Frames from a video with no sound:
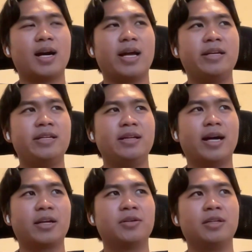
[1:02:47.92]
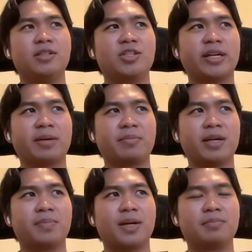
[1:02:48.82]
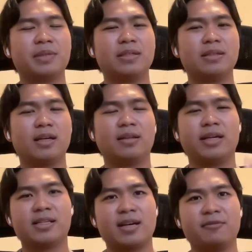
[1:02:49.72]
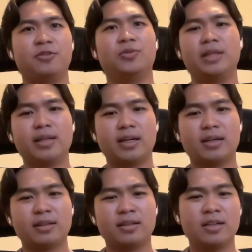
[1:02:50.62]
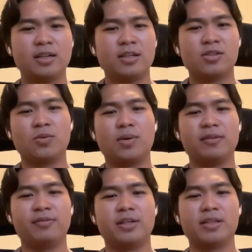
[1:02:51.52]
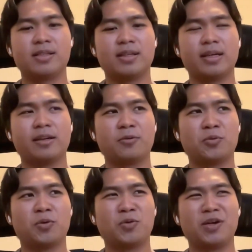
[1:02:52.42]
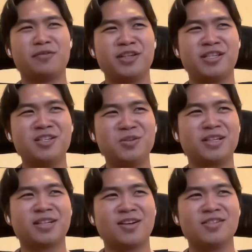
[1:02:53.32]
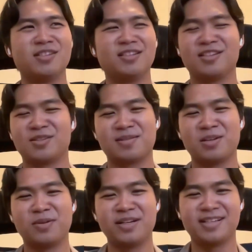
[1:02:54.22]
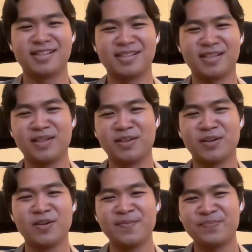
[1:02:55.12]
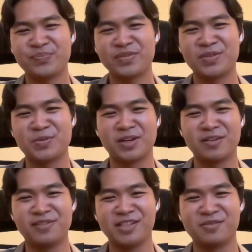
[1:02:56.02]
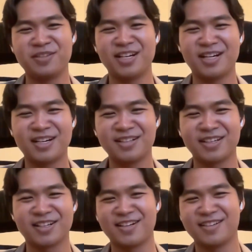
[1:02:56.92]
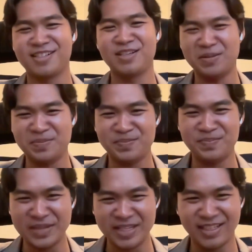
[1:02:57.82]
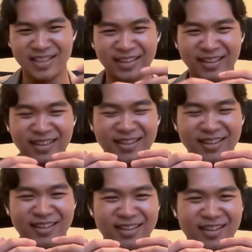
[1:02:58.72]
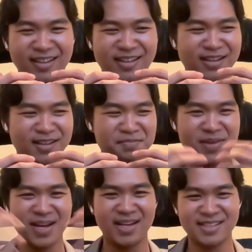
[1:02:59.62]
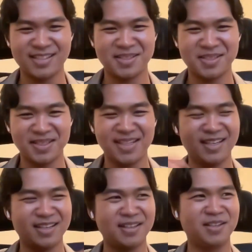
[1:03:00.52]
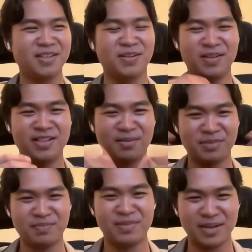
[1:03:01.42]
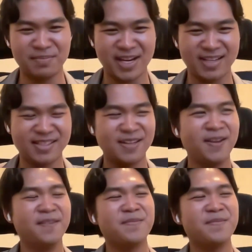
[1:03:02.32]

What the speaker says: I couldn't check my apartment unless I flew in there. So what if this new technology, this is around 2016, what if this VR technology being massly, adopted by mass,